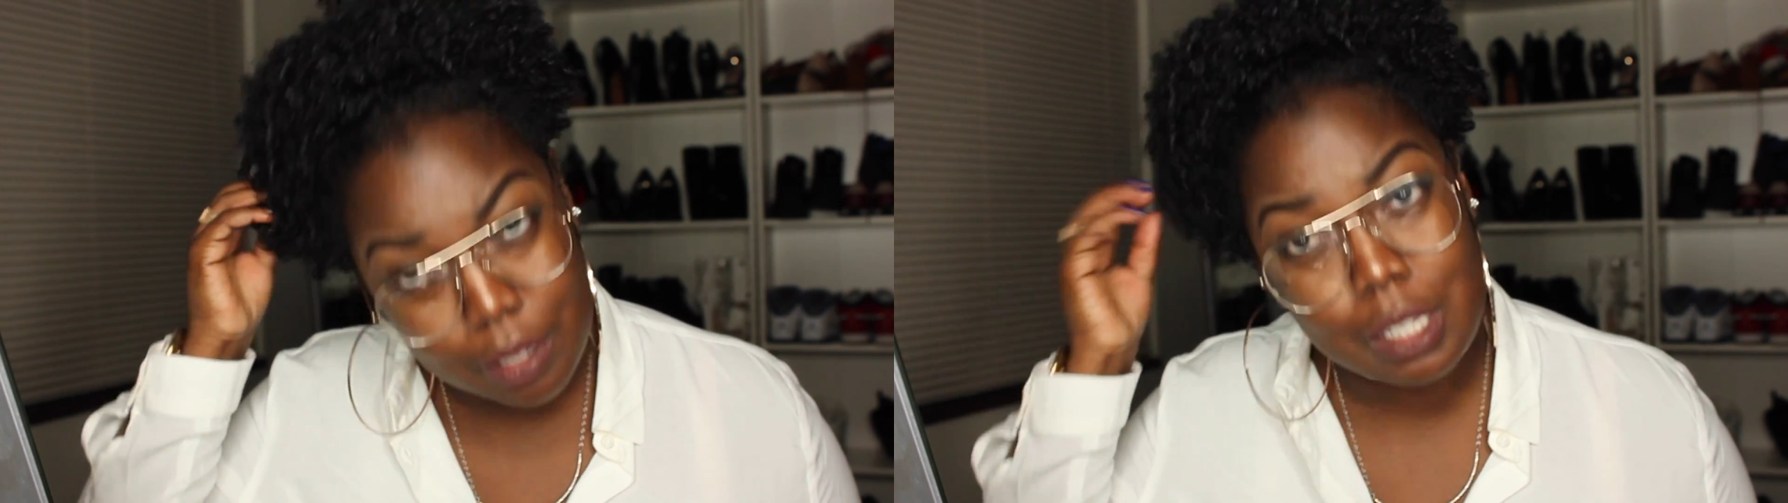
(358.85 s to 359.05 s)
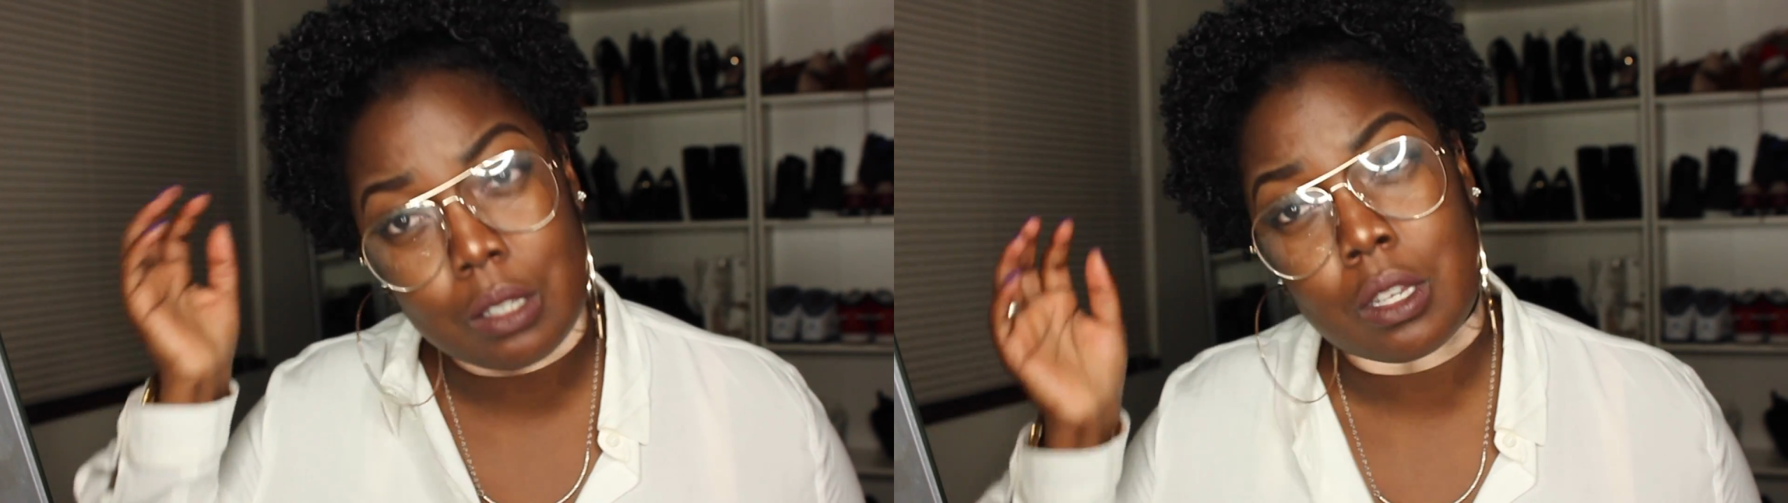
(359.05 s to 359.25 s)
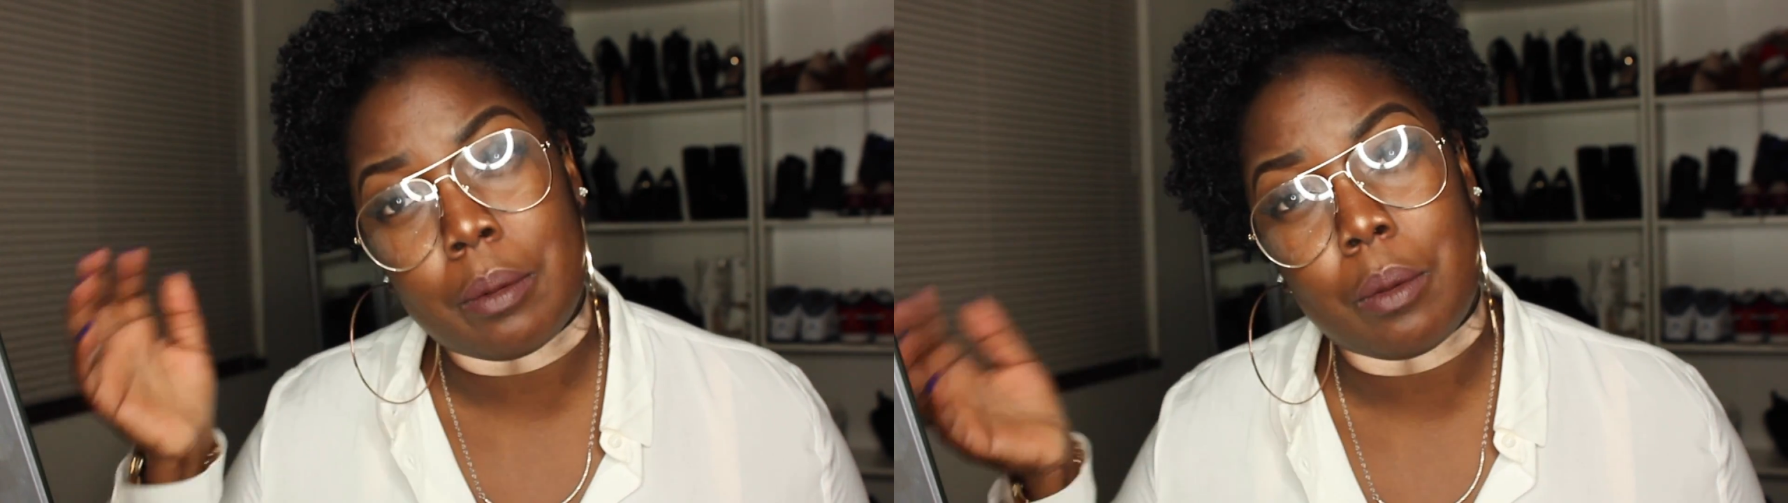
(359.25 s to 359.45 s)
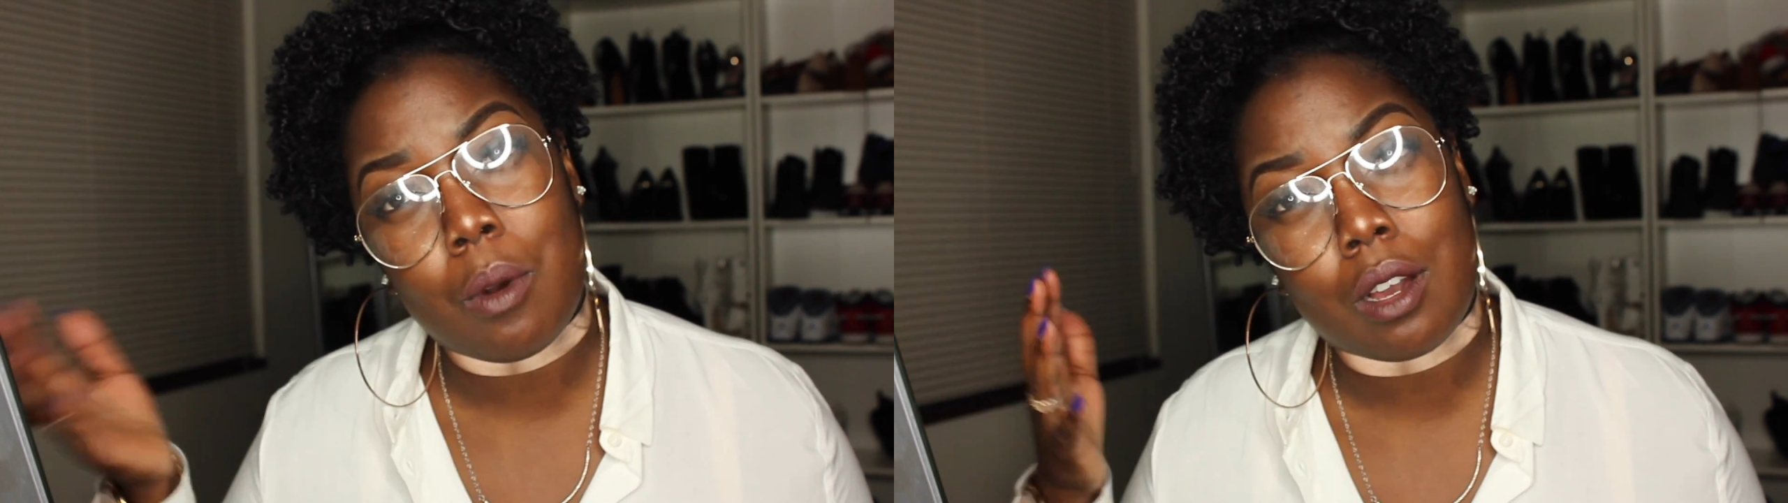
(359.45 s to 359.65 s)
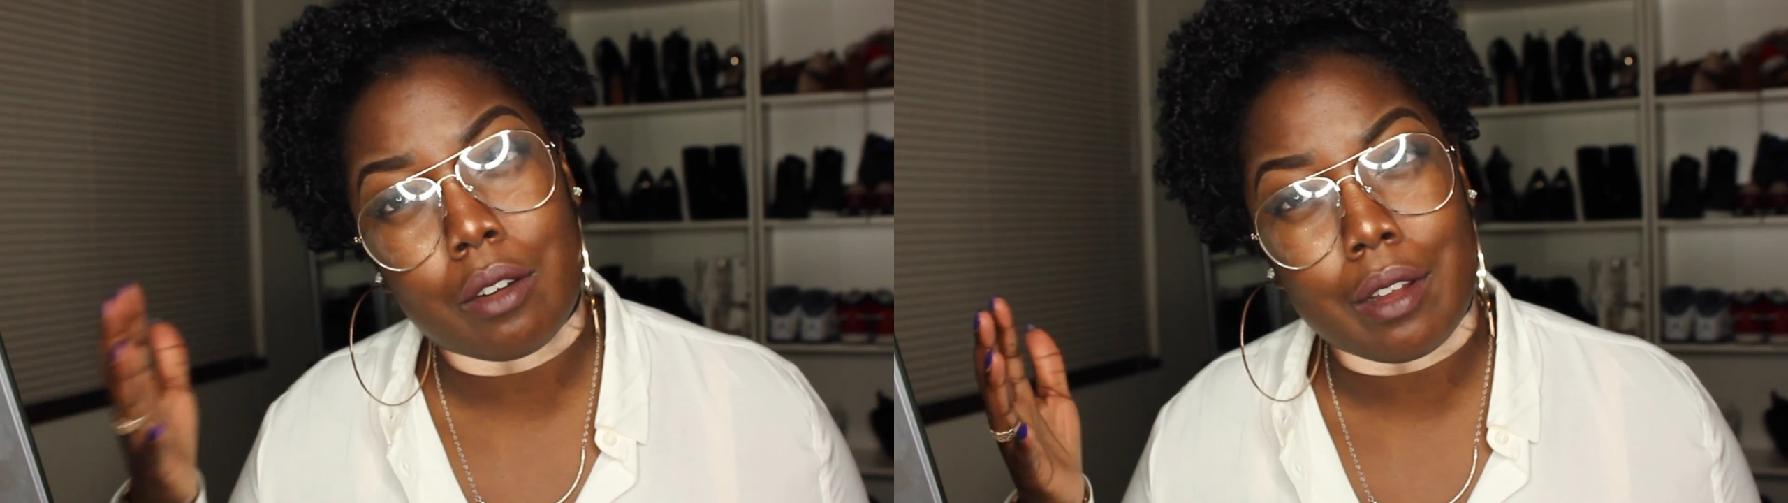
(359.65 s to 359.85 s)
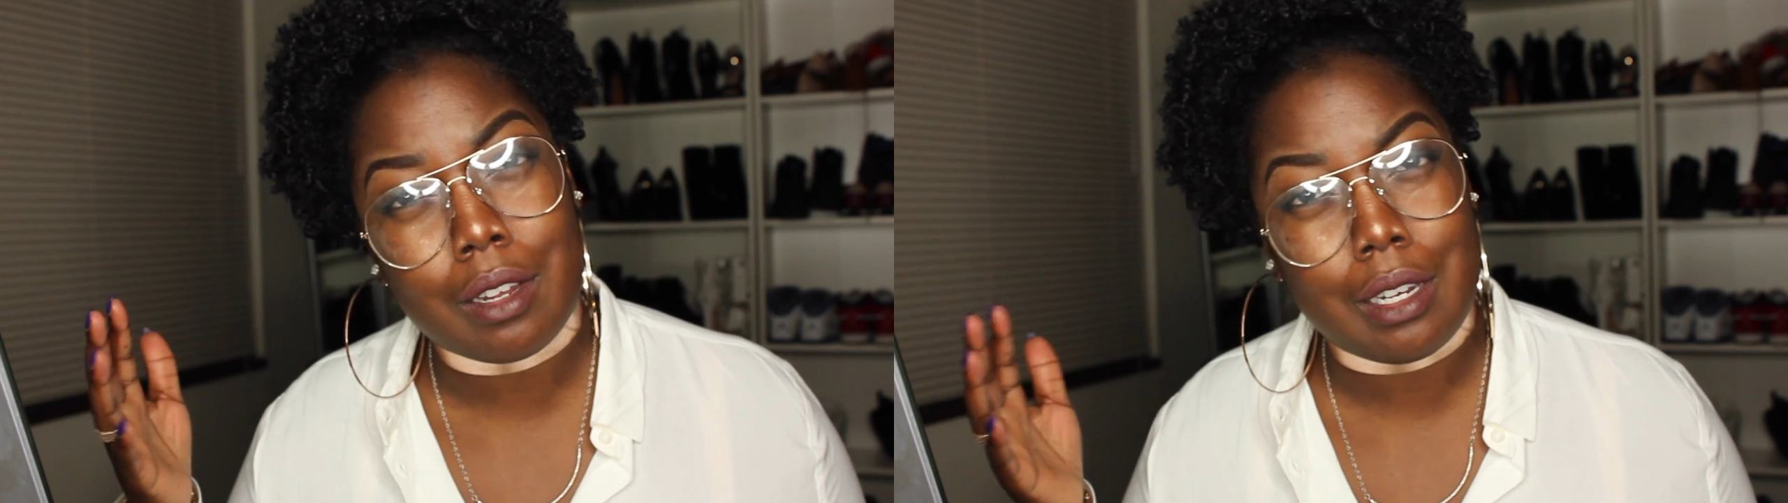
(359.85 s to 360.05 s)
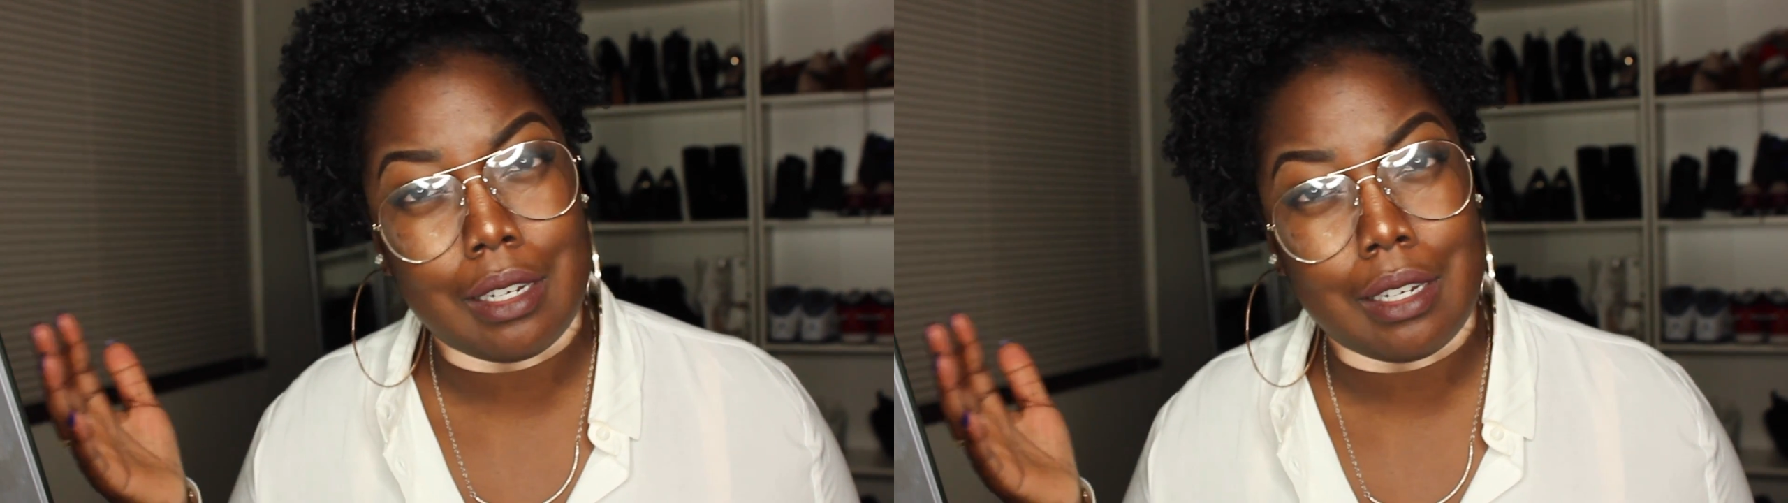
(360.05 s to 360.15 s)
because I was going to be walking around